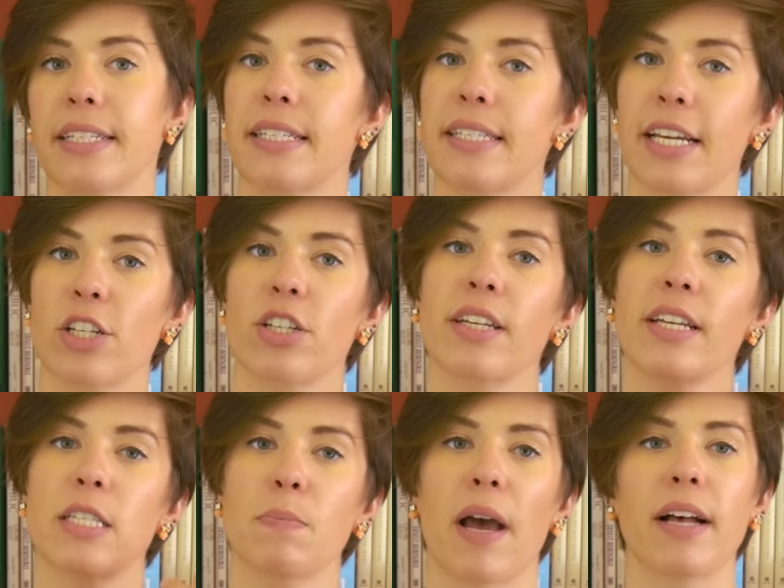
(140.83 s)
the sensation
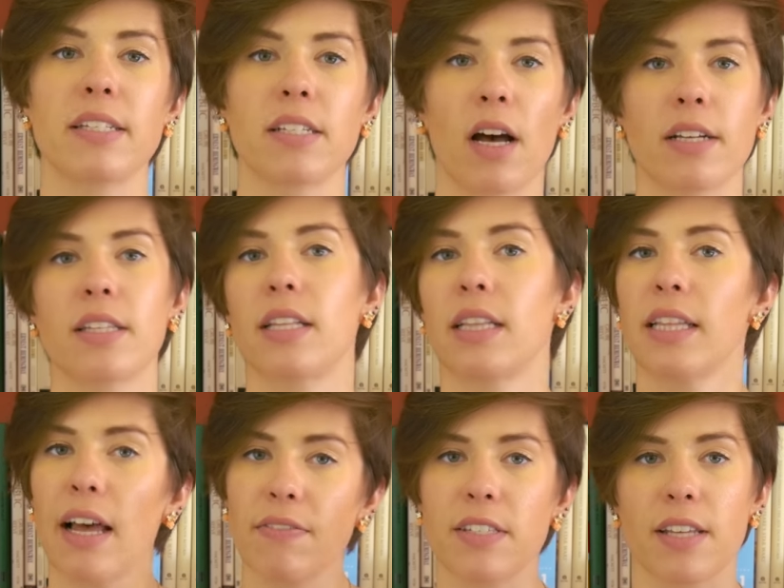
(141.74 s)
gets passed on to the
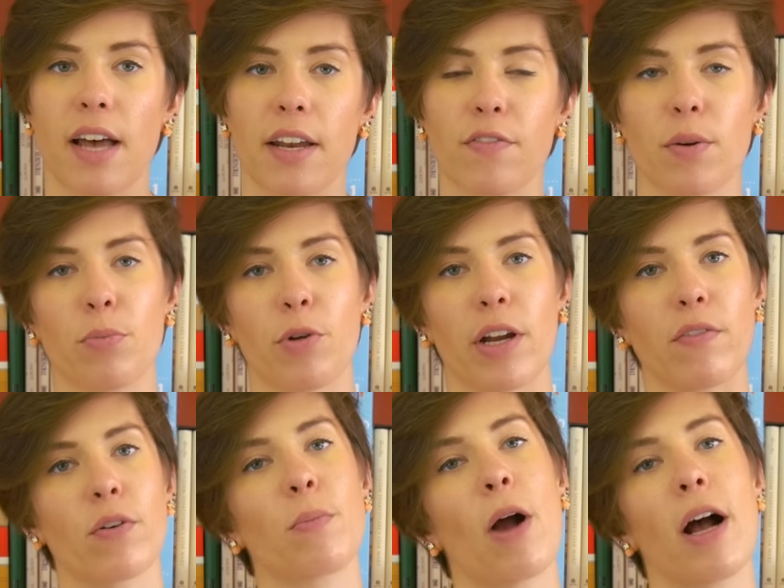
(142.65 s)
left side of your
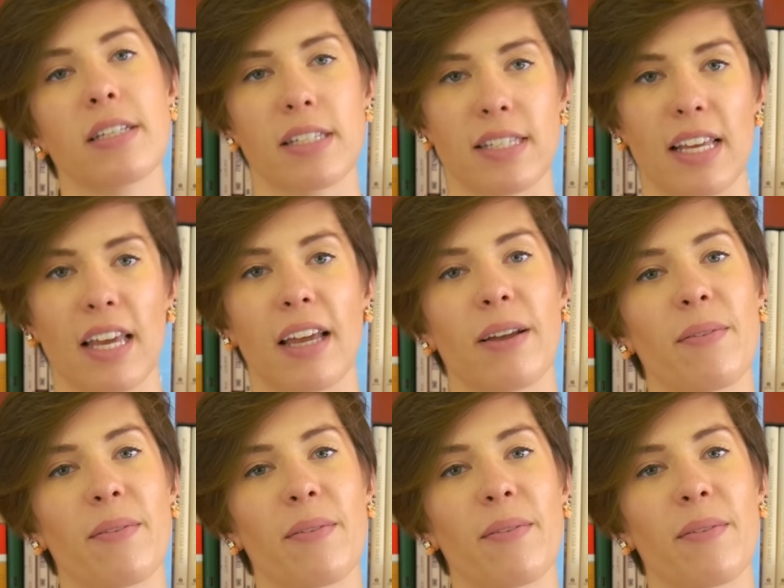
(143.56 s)
brain for processing.